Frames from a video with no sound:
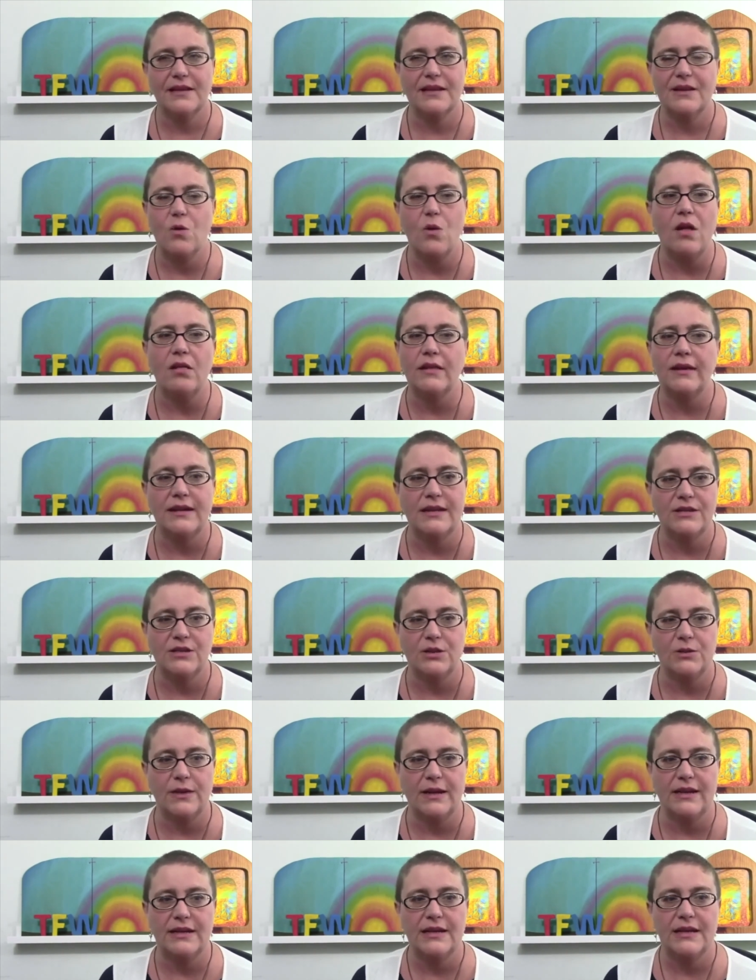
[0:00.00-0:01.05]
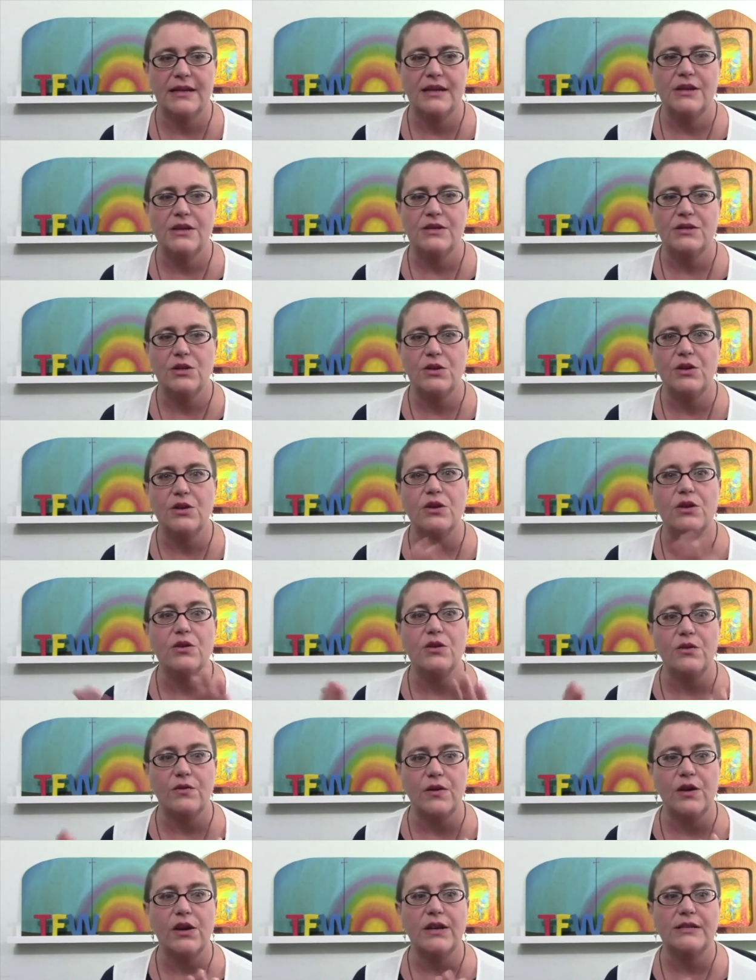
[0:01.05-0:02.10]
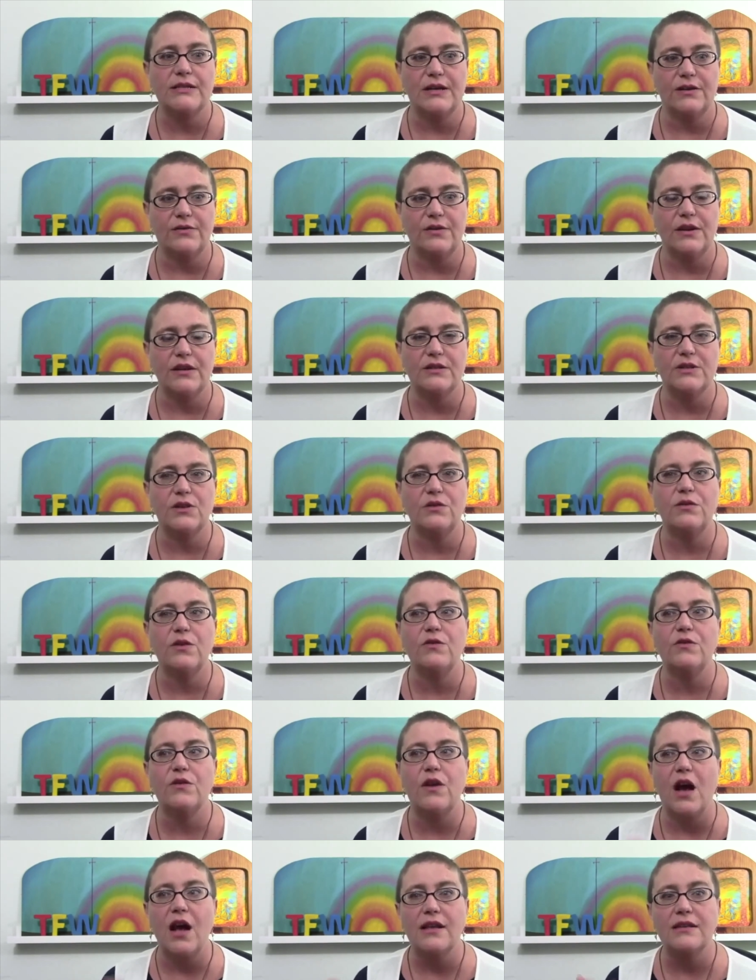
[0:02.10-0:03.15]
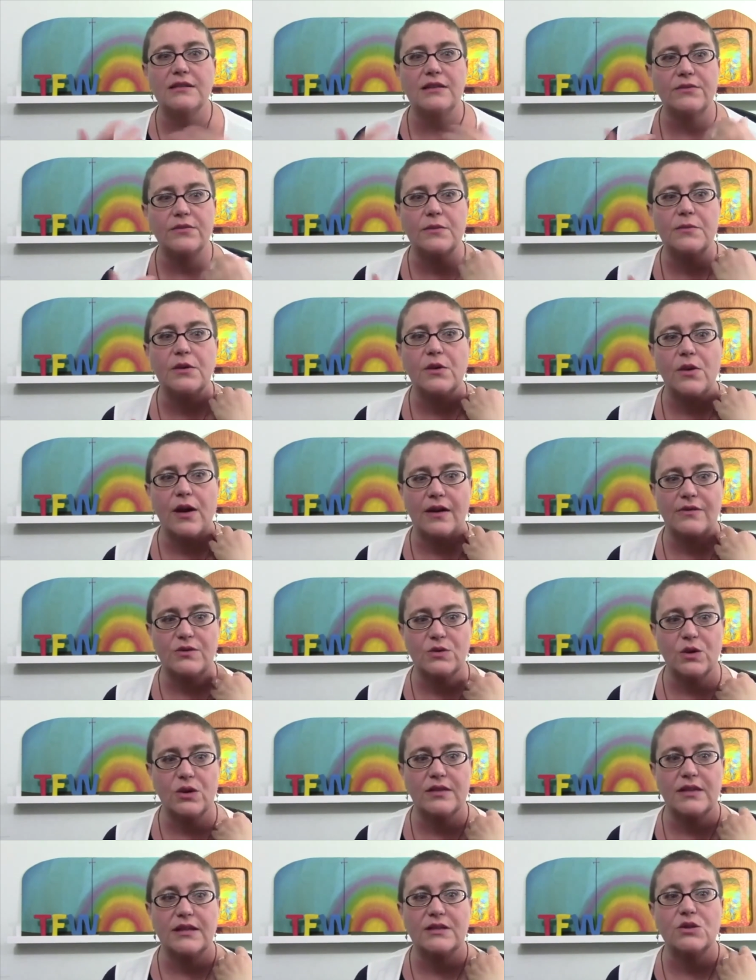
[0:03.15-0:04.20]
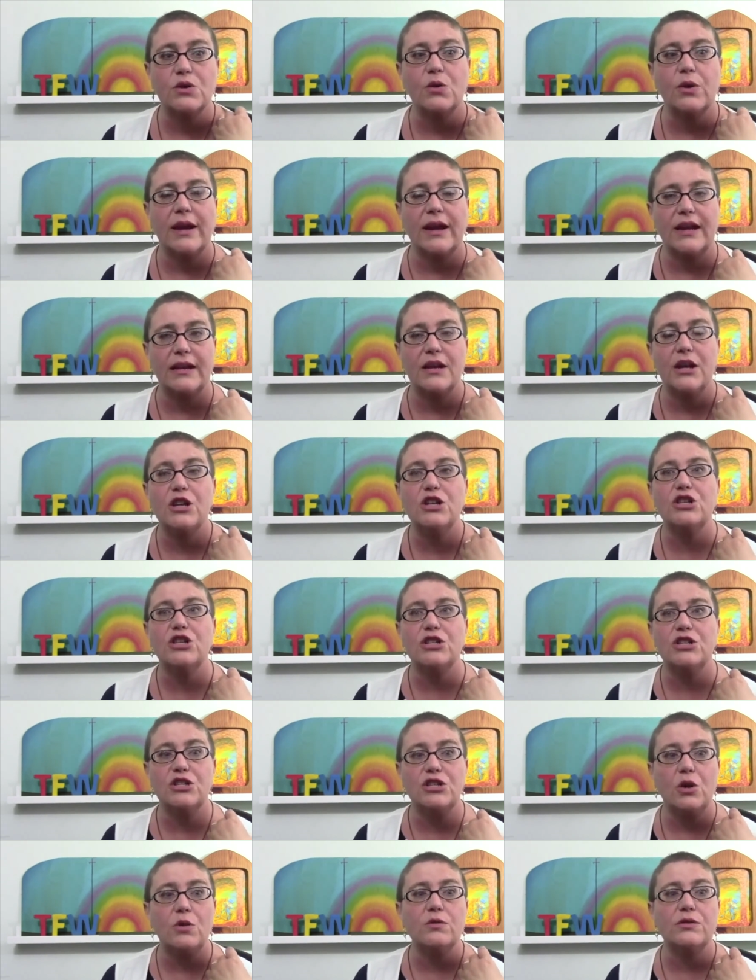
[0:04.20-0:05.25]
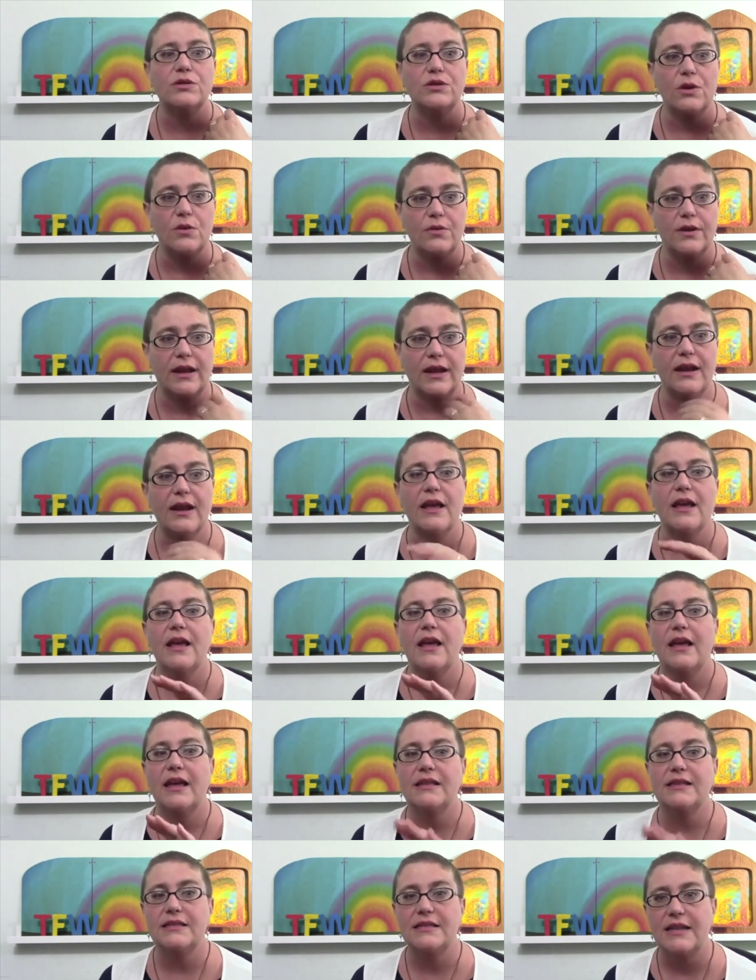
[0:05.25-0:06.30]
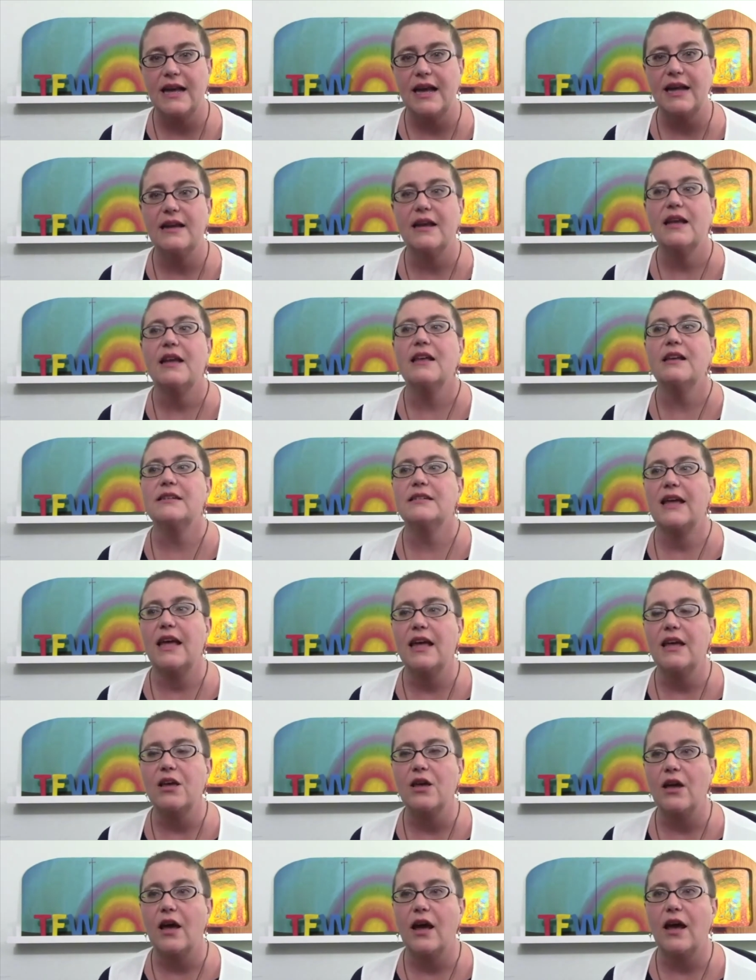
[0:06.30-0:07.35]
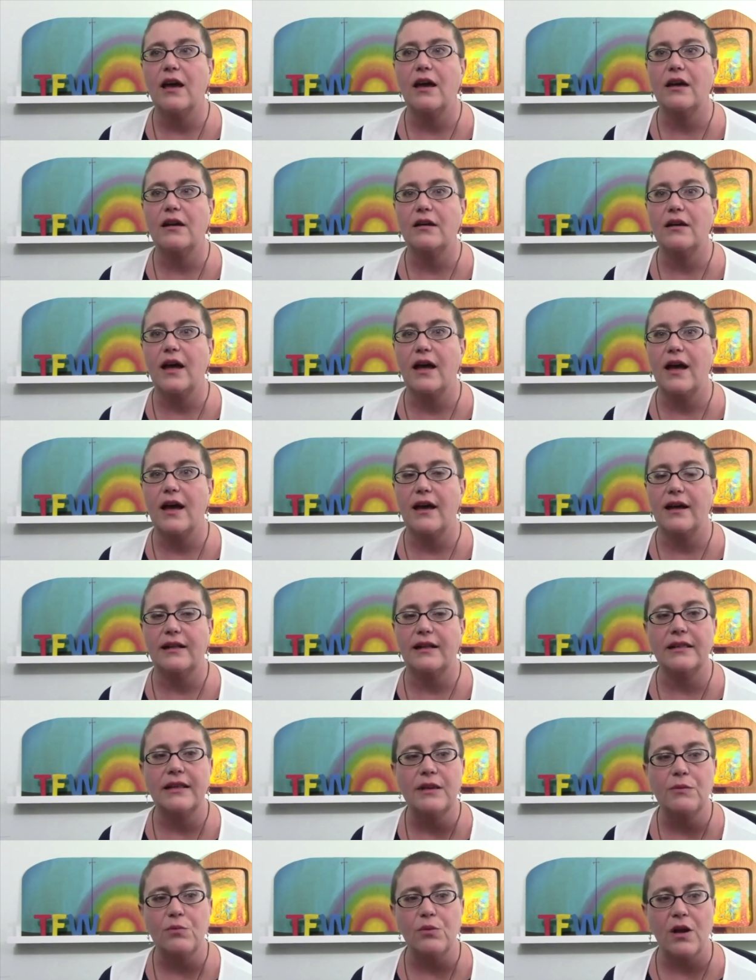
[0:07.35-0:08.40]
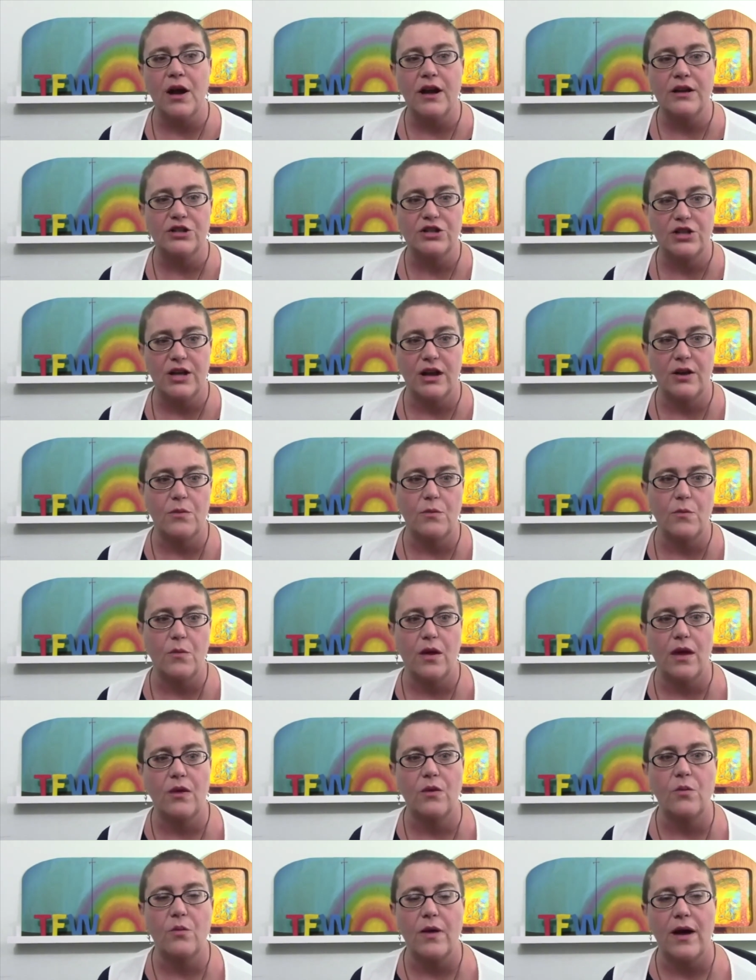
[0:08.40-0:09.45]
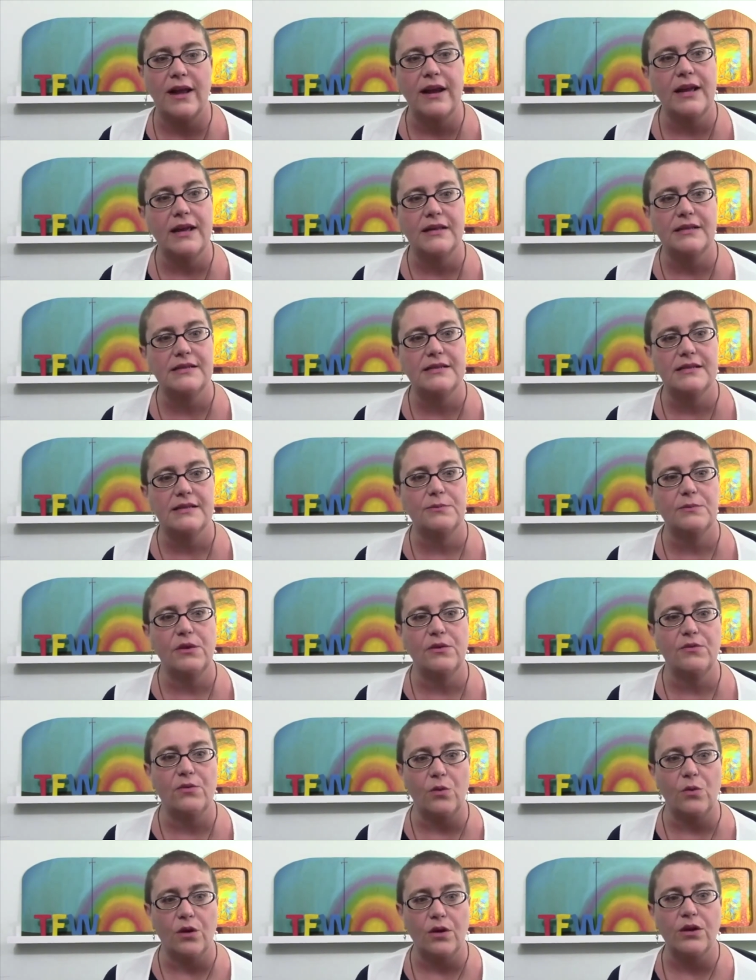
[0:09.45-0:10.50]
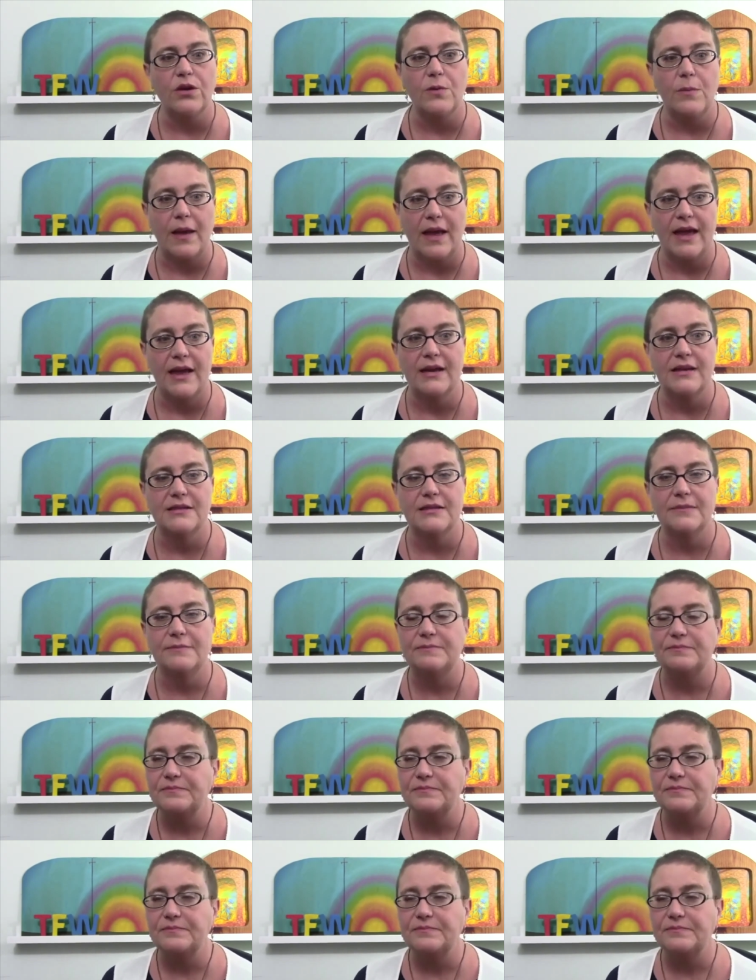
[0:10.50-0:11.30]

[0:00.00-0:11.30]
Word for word: quality to it. So they're, they're very different. So if you've got stuff from the craft store, that's great. Just don't soak it. Instead, take a, a clean brush and, and wet it before you paint